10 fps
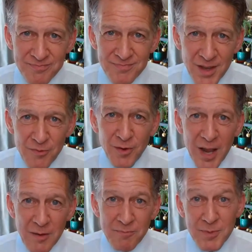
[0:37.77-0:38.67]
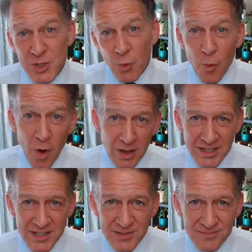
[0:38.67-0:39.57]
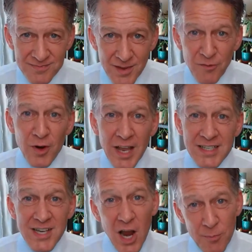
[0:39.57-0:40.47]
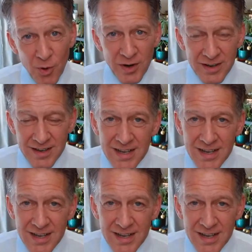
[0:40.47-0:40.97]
They forget Mr. Wallace. They forget Tyburn.